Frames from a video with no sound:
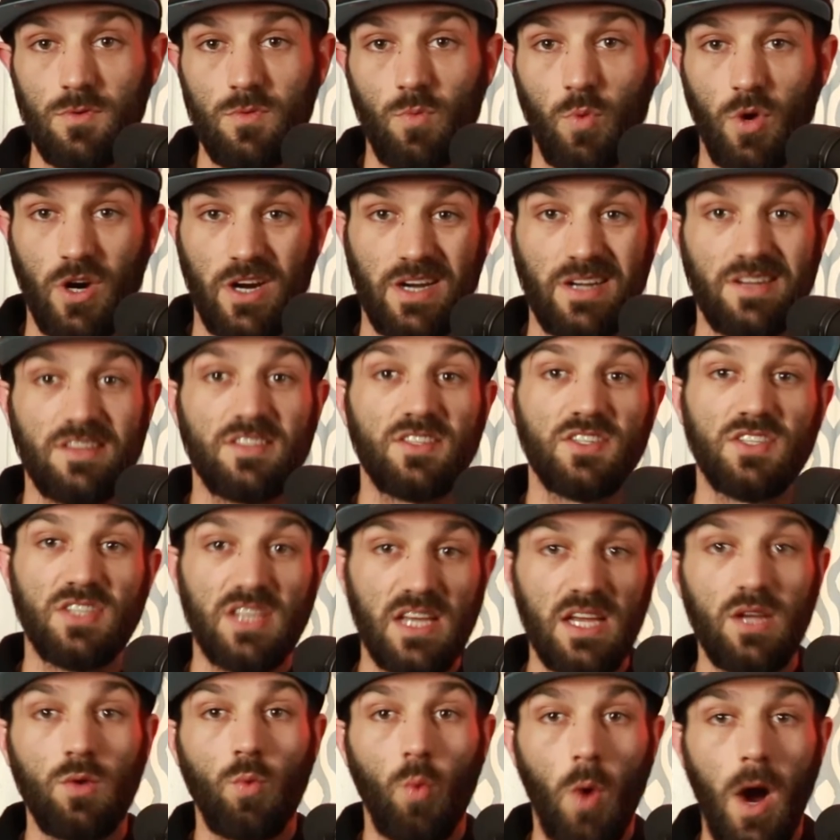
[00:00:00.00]
We're going to
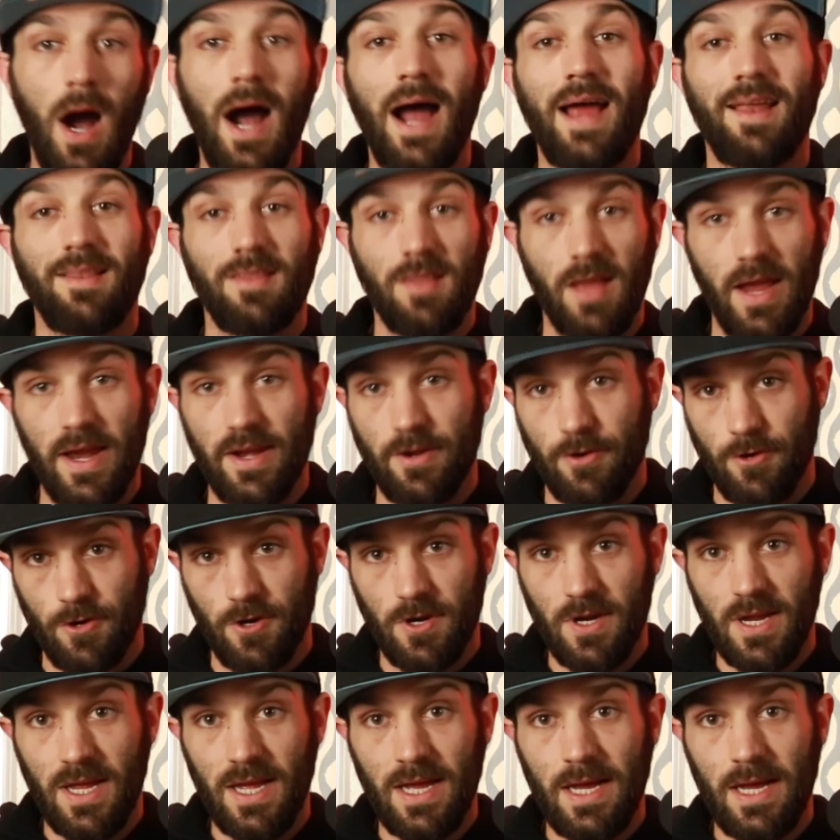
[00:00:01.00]
see why later.